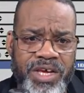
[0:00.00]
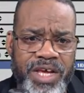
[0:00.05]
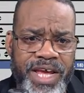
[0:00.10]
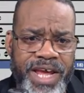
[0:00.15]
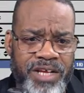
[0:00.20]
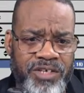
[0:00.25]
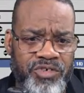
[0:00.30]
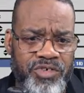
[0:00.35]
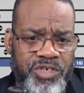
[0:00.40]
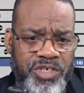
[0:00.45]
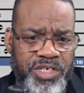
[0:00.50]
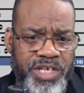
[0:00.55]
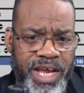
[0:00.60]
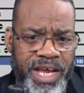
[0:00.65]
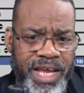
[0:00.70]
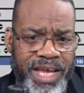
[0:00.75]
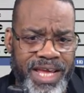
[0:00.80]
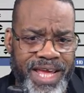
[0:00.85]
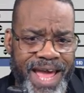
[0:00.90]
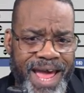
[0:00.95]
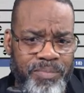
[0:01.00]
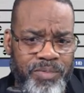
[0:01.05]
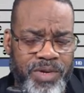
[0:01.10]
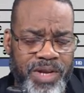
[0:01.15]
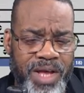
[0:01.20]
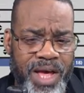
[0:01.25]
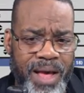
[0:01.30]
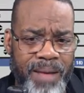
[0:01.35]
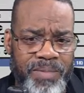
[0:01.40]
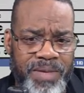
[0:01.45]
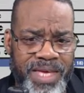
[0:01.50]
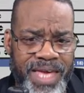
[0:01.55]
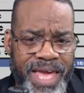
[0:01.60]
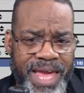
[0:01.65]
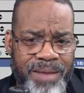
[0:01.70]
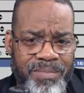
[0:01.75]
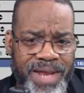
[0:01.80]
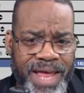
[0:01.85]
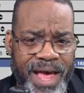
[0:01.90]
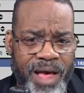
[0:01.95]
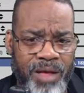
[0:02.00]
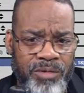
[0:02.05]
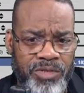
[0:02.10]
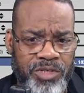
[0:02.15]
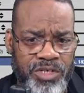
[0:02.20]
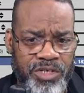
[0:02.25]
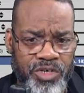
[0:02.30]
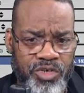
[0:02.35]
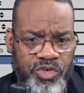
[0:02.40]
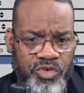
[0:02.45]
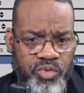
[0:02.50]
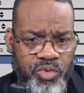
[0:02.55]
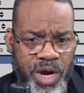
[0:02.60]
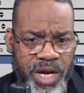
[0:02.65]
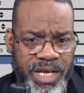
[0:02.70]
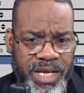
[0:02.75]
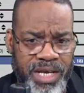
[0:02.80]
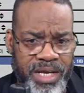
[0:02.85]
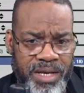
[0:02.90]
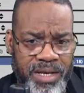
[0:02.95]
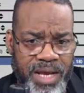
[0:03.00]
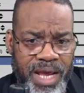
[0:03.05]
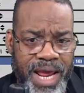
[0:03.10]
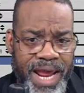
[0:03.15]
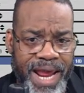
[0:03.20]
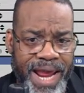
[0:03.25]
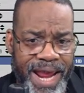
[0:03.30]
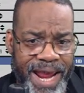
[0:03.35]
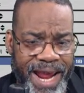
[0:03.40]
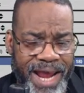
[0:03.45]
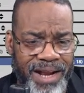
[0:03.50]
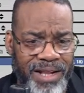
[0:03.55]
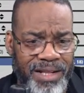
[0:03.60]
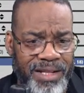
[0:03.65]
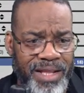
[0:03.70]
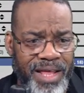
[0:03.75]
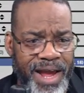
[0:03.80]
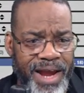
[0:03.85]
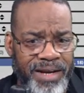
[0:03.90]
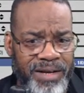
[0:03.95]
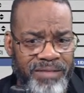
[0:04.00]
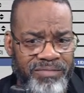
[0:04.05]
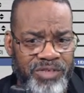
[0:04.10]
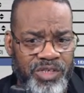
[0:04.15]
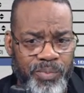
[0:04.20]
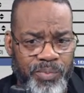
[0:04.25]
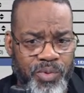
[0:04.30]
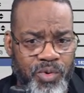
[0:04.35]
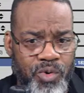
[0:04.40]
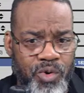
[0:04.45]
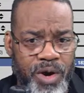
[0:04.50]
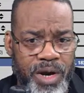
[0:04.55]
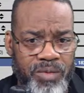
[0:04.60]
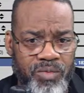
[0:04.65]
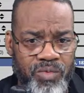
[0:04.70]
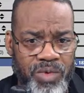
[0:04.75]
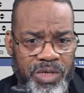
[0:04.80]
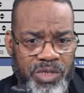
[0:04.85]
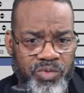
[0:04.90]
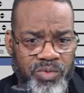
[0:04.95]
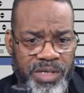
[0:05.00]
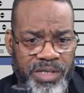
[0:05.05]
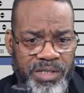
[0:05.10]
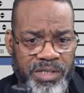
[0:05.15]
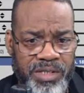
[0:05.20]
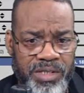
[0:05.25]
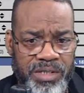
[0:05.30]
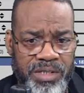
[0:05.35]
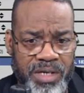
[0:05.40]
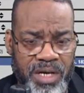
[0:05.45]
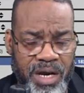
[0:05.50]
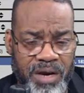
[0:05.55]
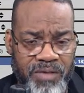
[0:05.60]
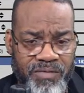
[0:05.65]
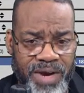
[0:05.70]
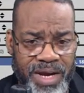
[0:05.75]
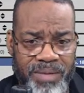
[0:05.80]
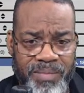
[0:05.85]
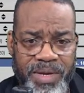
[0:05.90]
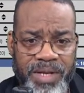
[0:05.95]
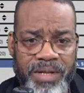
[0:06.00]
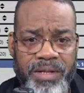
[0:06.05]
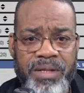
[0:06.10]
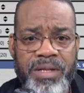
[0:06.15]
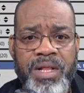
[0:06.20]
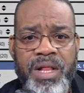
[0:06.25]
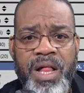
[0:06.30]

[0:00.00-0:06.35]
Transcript: Interesting. Gapped up, came down to the 20 and a line of support, which was uh, right in the middle.